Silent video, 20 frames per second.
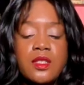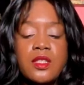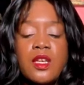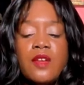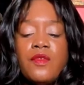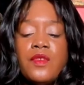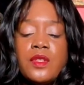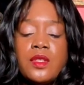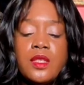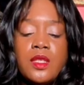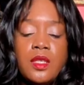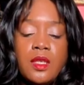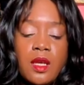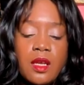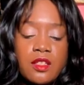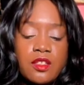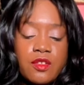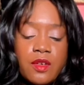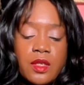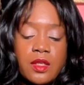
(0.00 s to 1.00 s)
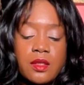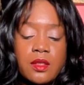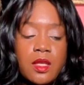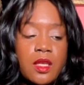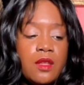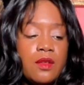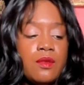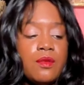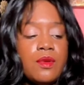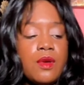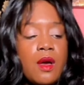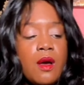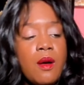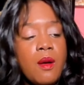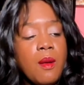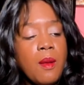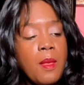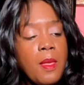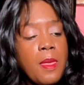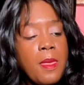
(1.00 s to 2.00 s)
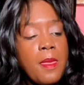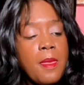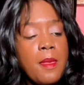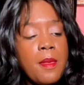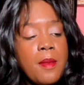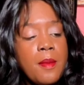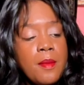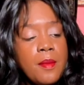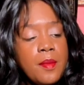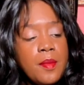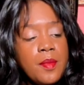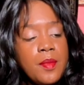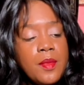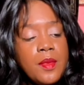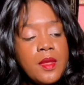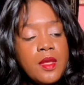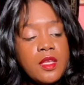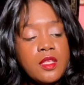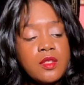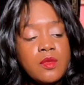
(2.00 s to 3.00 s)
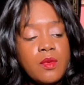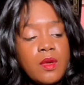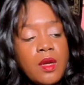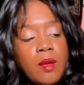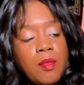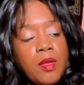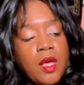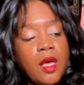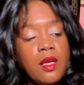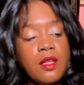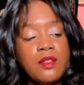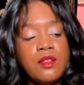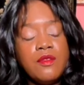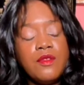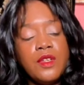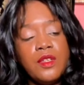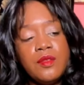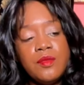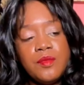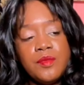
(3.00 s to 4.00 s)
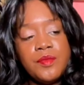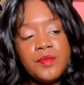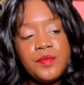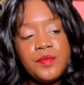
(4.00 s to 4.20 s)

is definitely not trying to let you go, is what I'm gathering.